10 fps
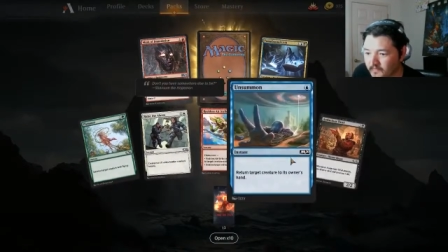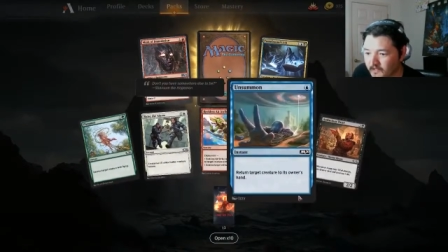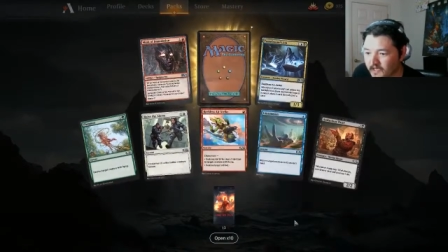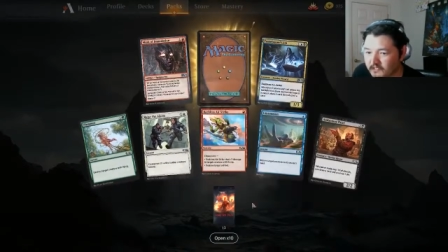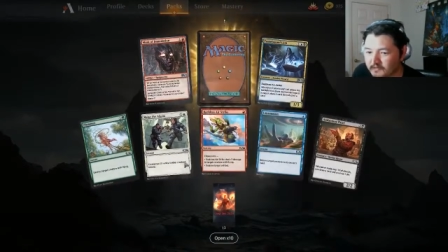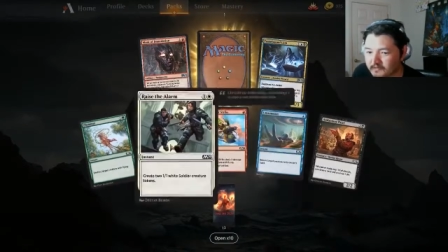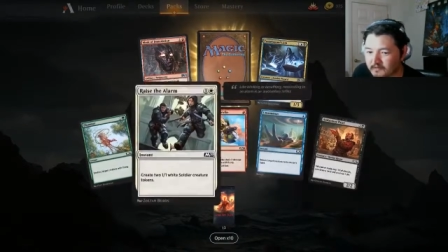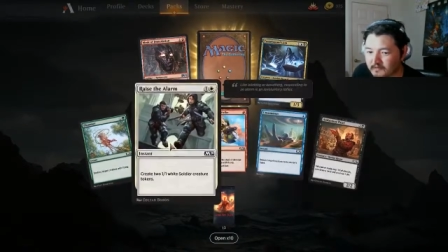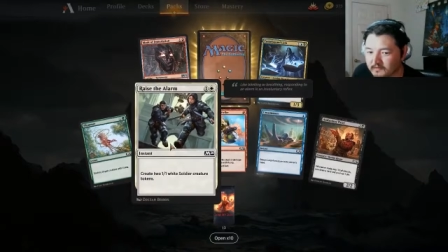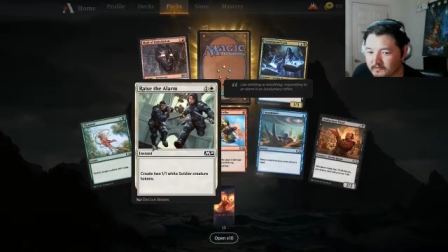Has
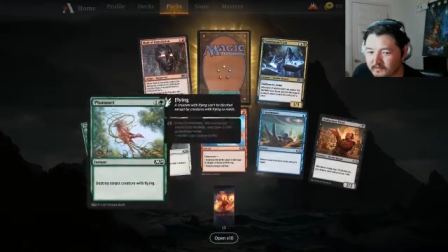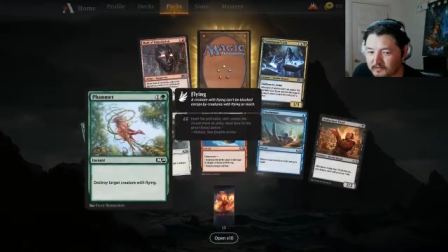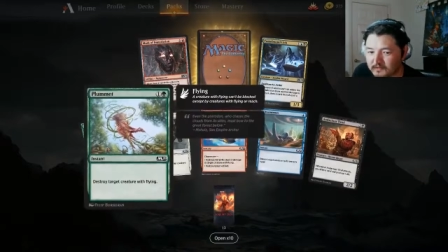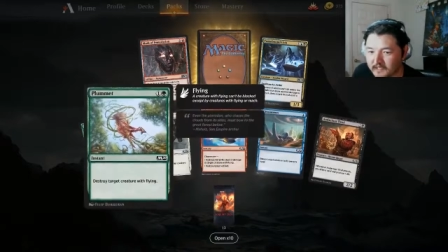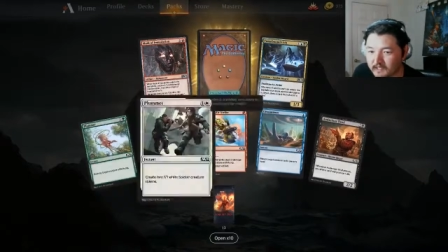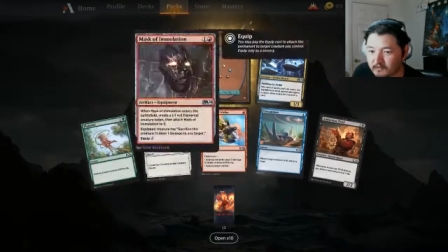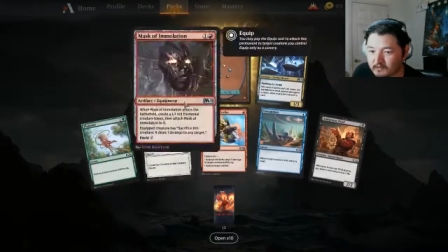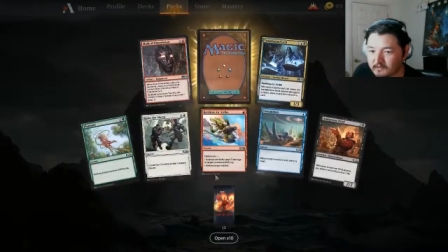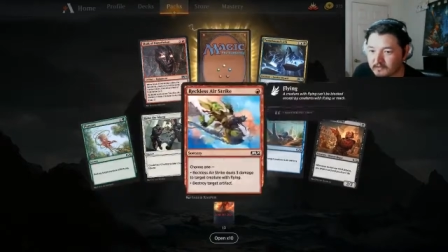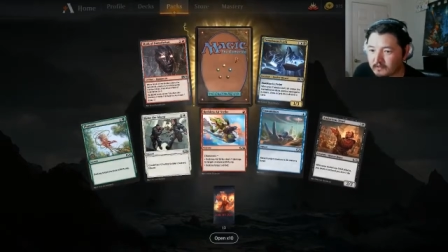your
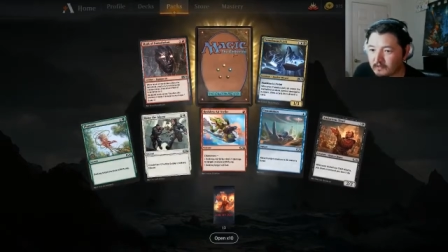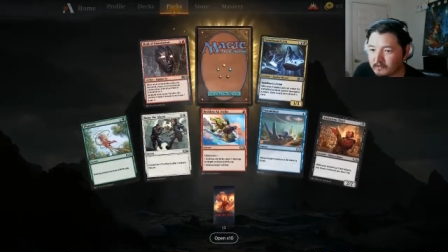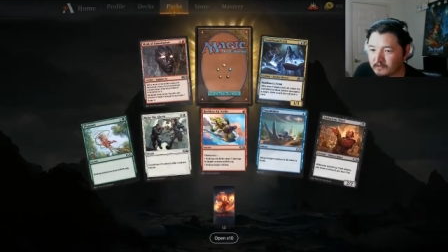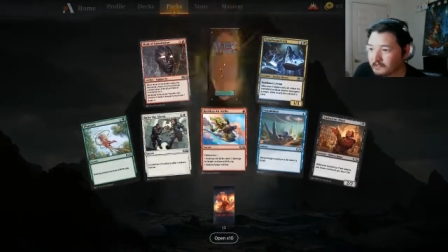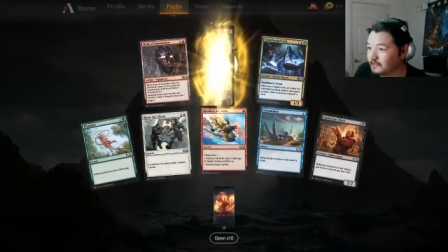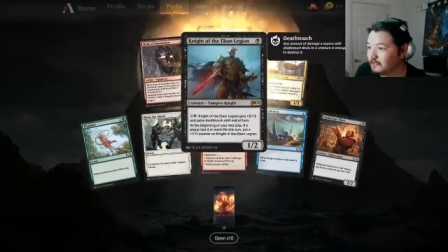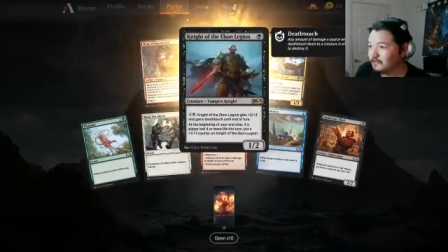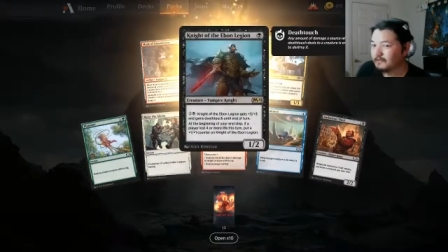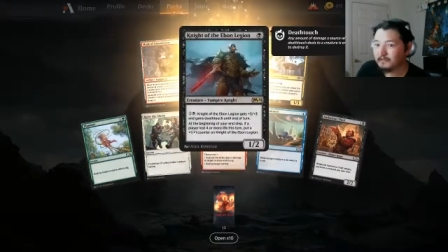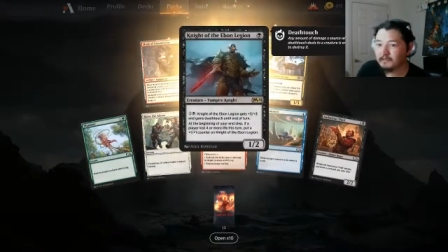stables as all core sets
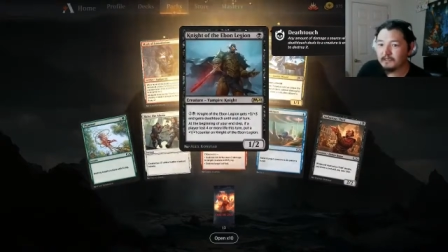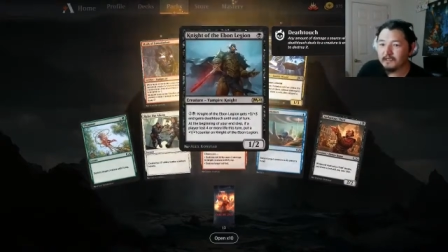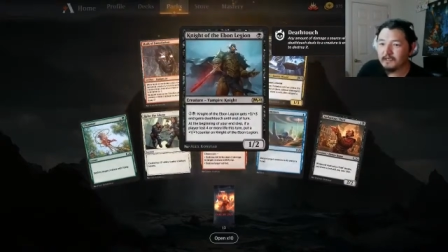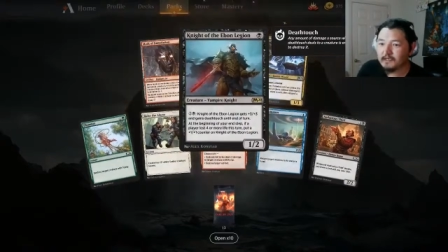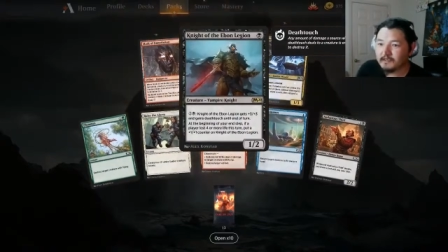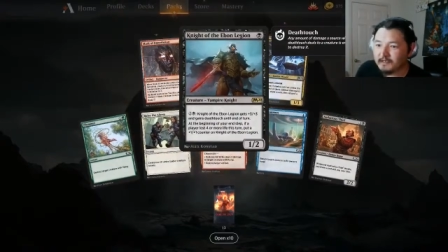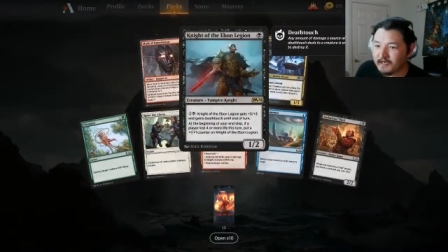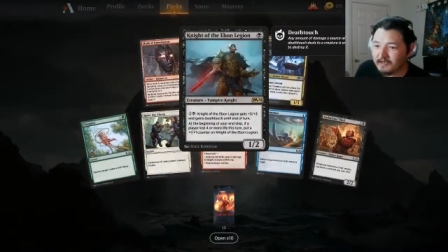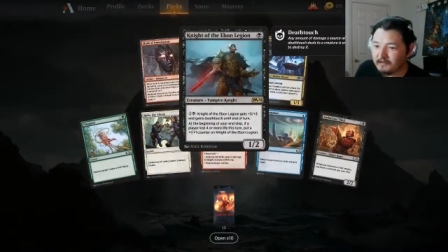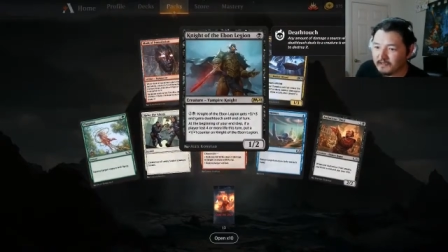should, huh?
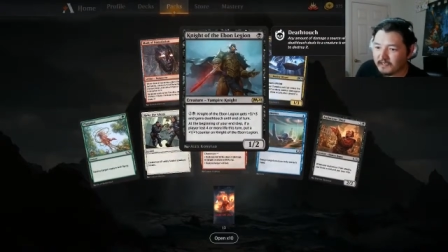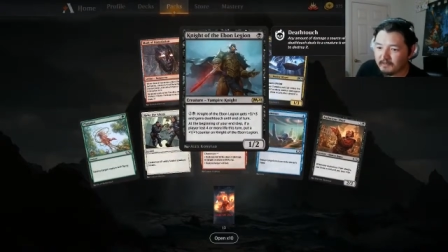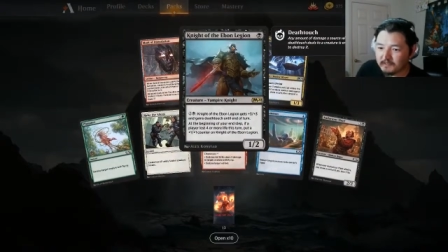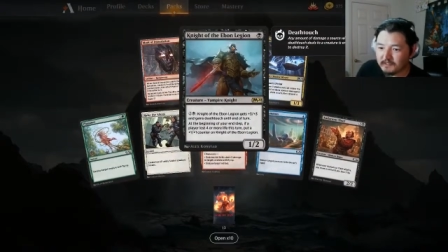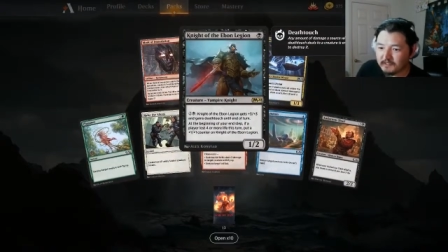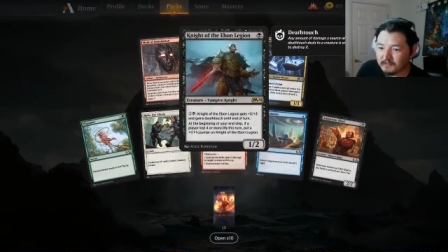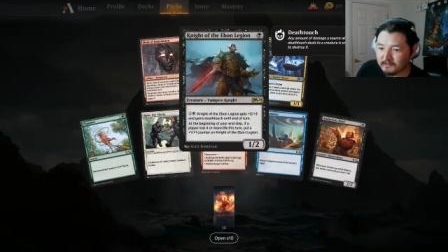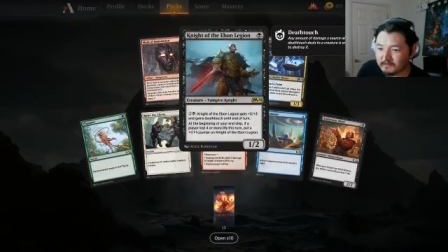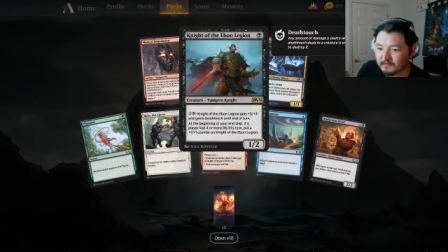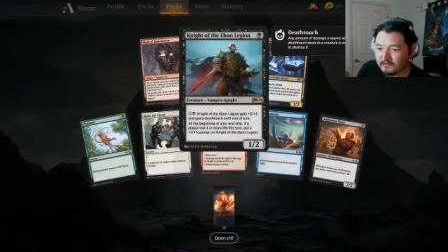Knight of the Ebon Legion,
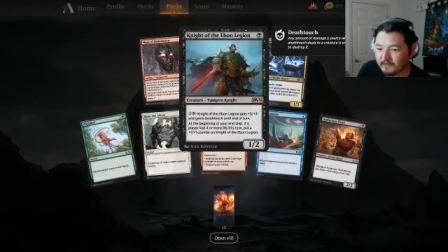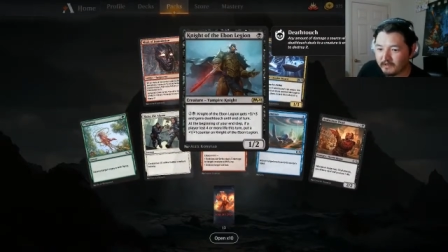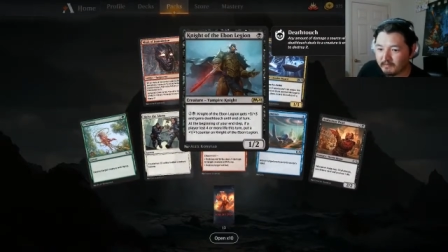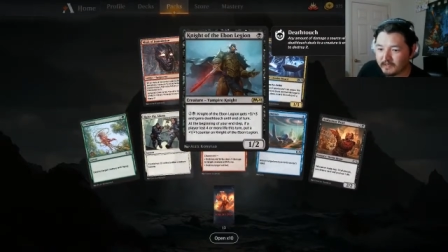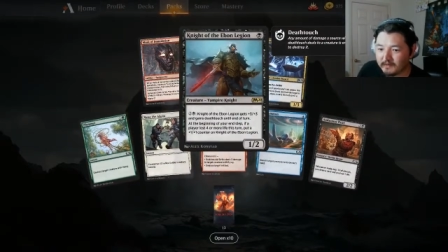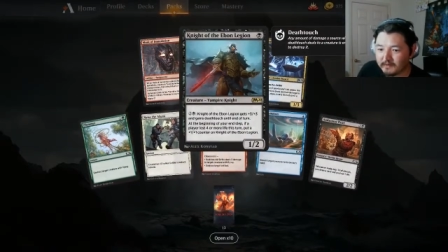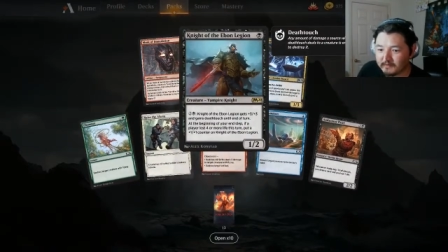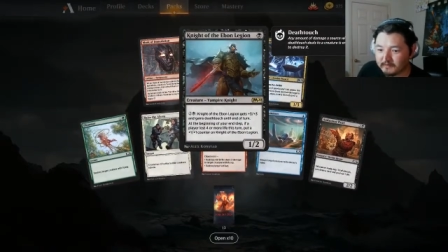new vampire.